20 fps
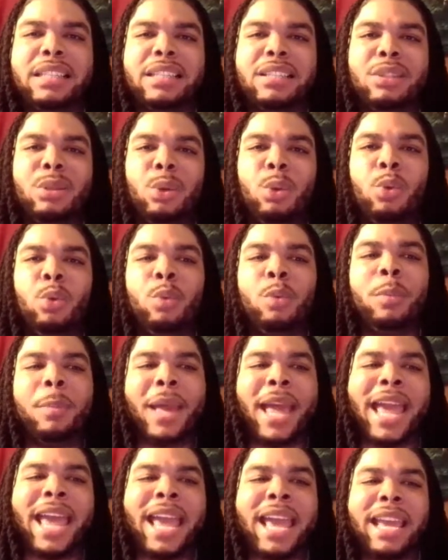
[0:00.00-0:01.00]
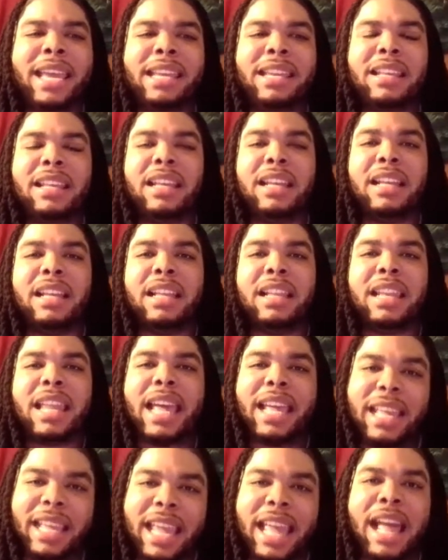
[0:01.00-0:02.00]
too bad.
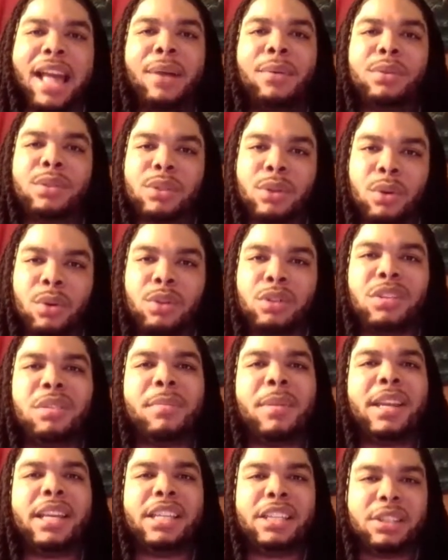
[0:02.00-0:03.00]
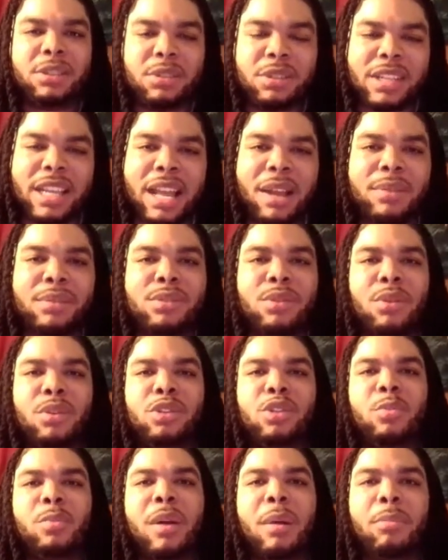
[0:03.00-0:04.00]
Like yeah, I was going through my issues, yeah, I was going
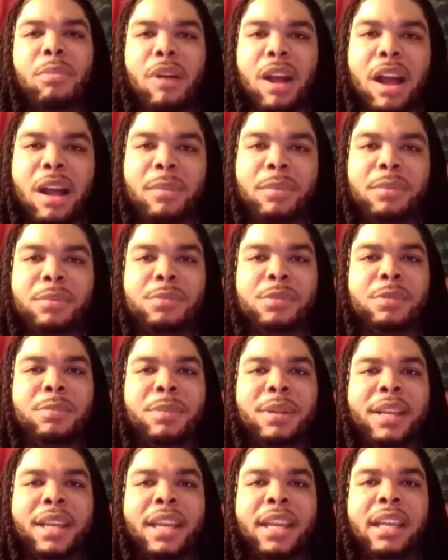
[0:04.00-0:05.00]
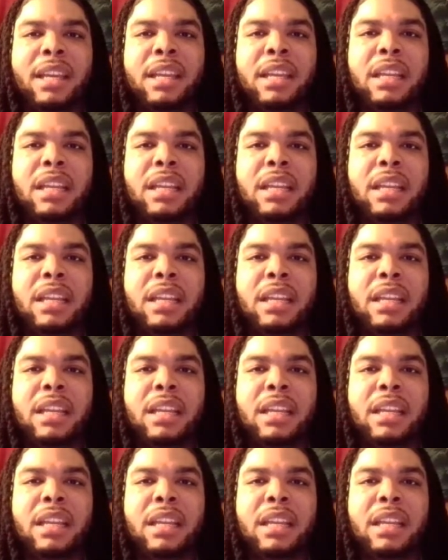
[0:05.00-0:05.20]
through my problems, but